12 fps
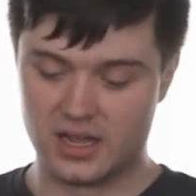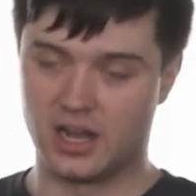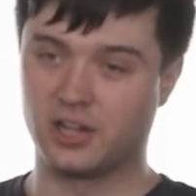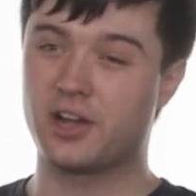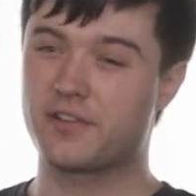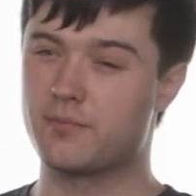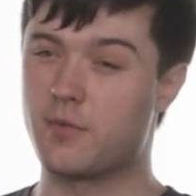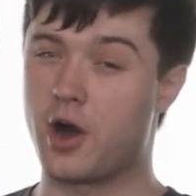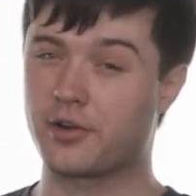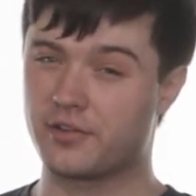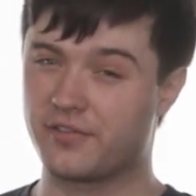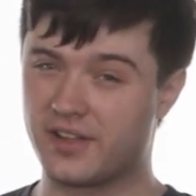A lot of
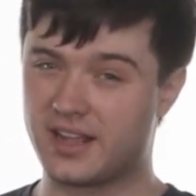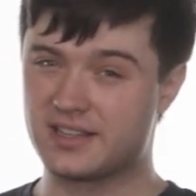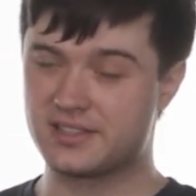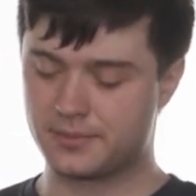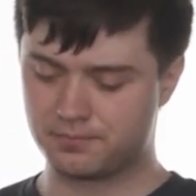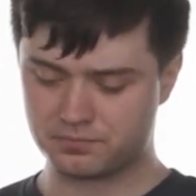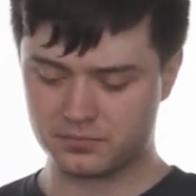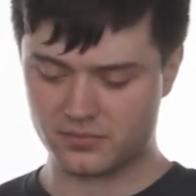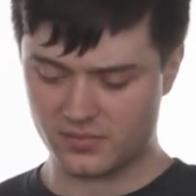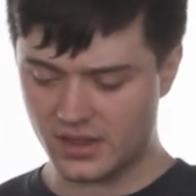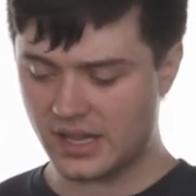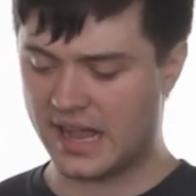modern fans
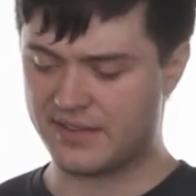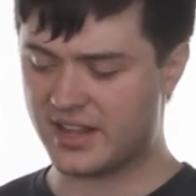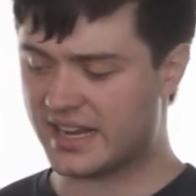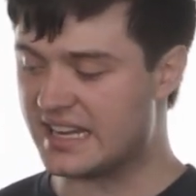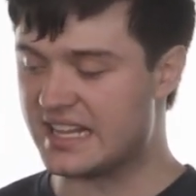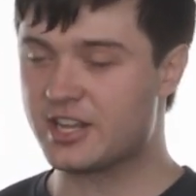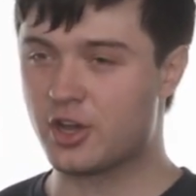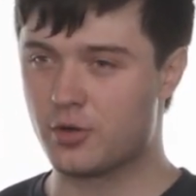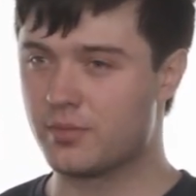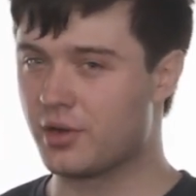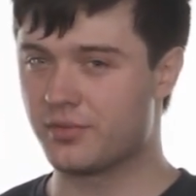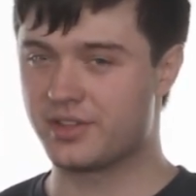have like an eco
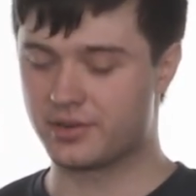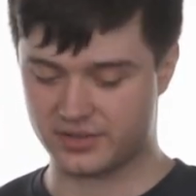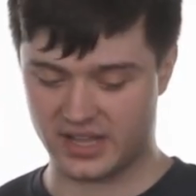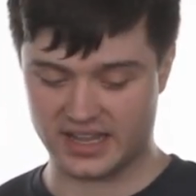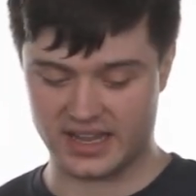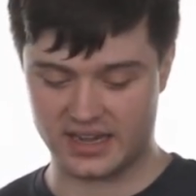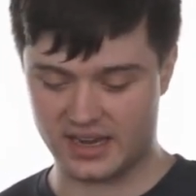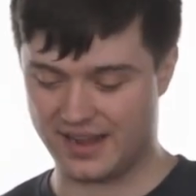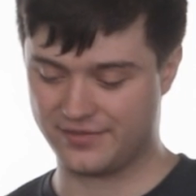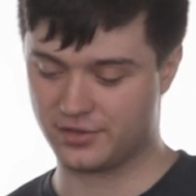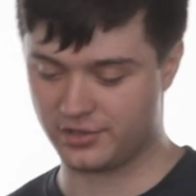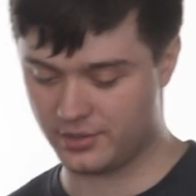mode that'll kick in
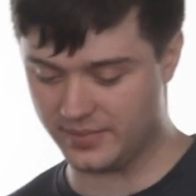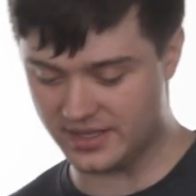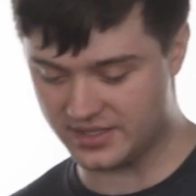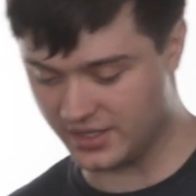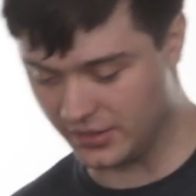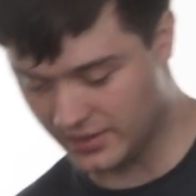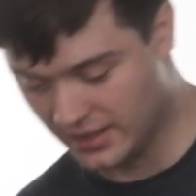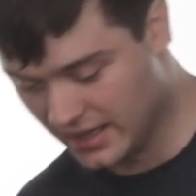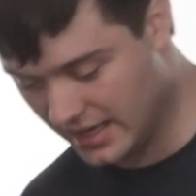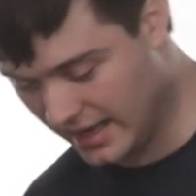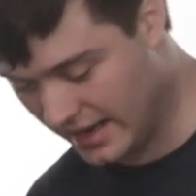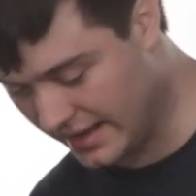after a little bit, so
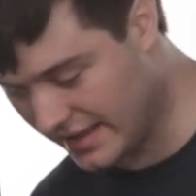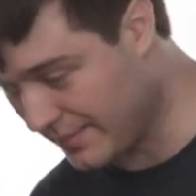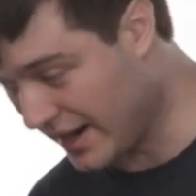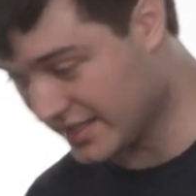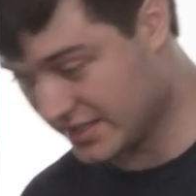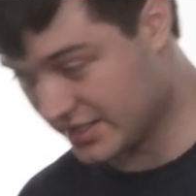they might